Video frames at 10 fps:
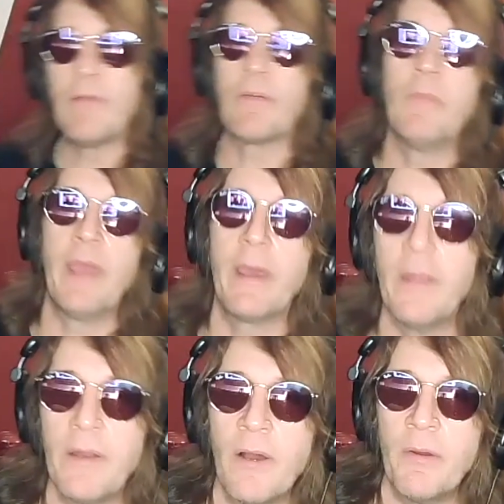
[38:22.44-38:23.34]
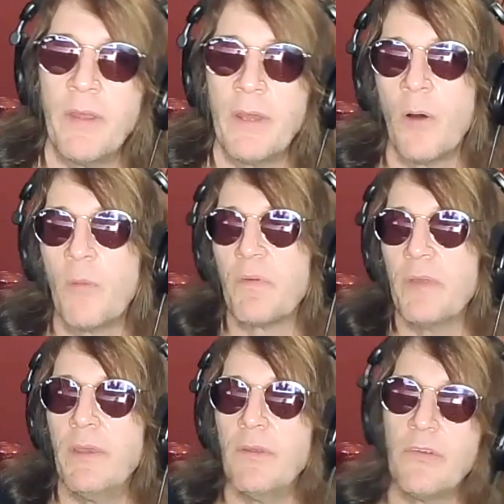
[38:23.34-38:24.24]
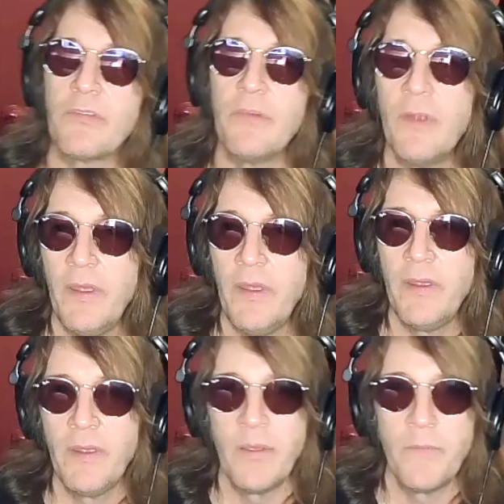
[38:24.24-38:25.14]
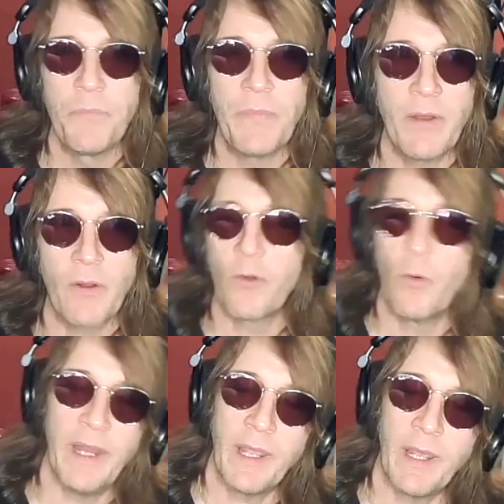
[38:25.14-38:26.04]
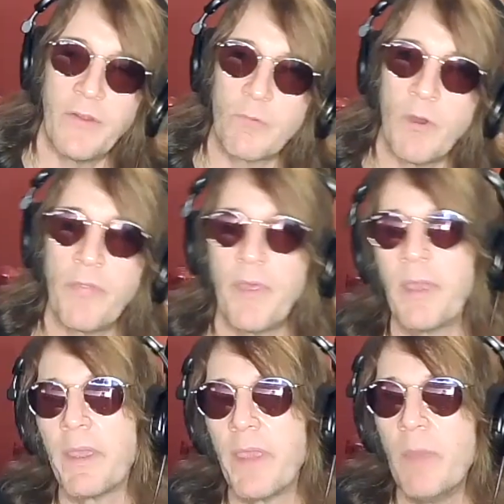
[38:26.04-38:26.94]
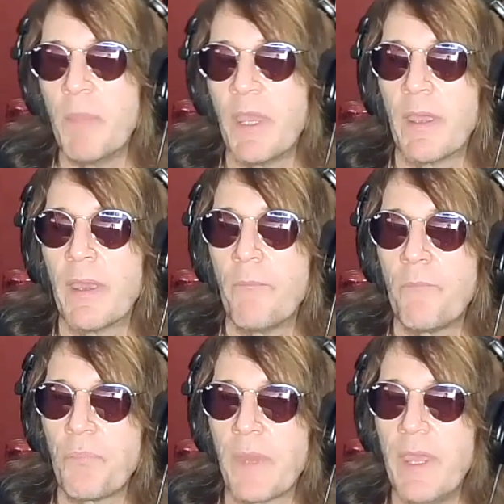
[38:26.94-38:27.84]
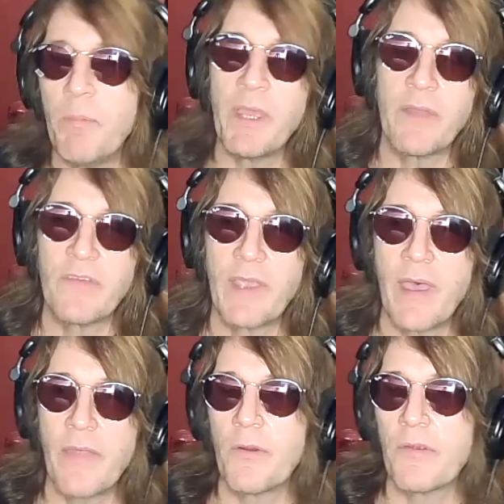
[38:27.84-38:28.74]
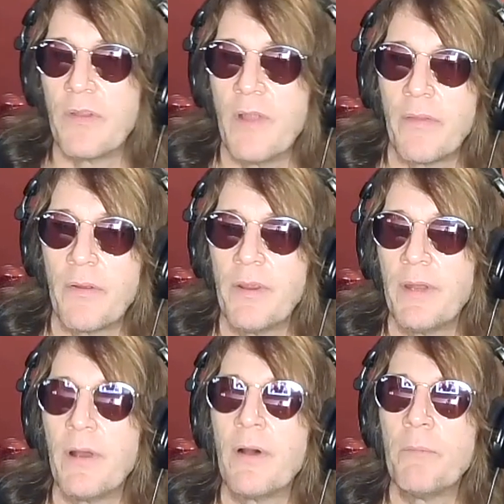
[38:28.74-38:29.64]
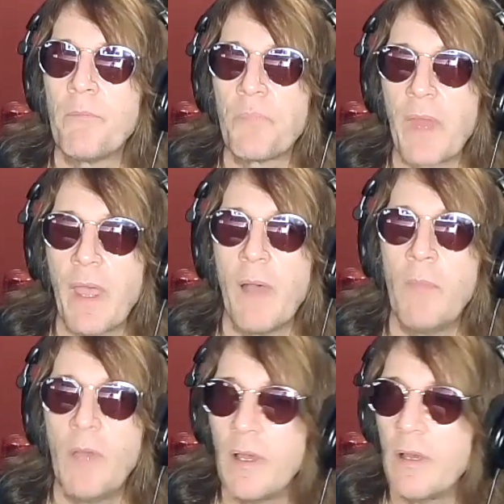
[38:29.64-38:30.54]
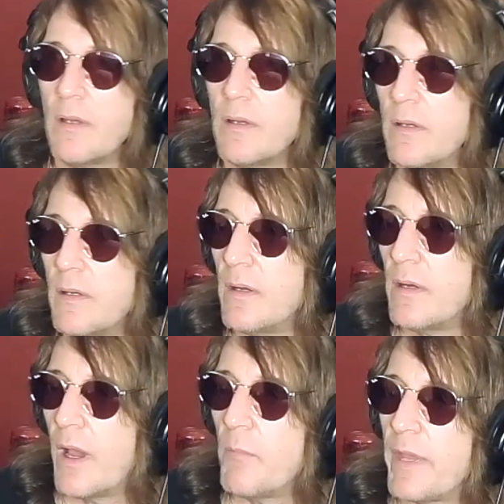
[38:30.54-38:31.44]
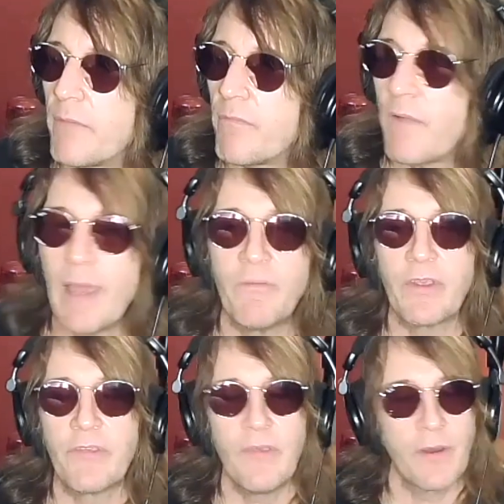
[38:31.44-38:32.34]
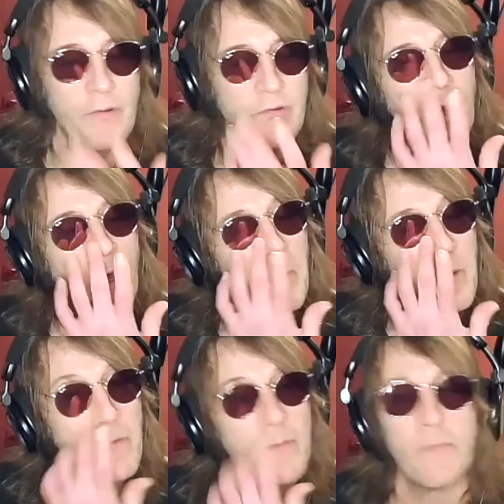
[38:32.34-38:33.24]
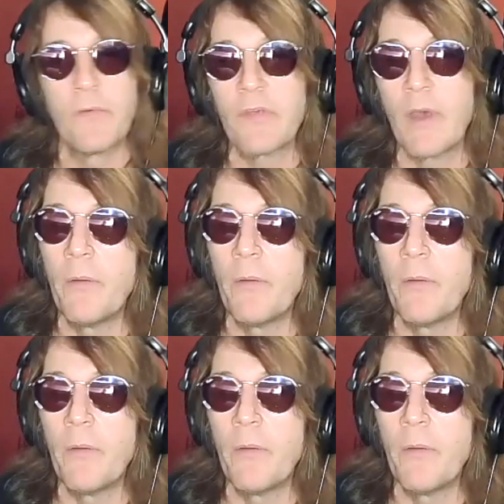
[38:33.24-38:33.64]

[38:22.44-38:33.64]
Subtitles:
from that, and then hopefully you just, quitting it is one thing, keeping it together is another, and I'm like 5-6 years now, so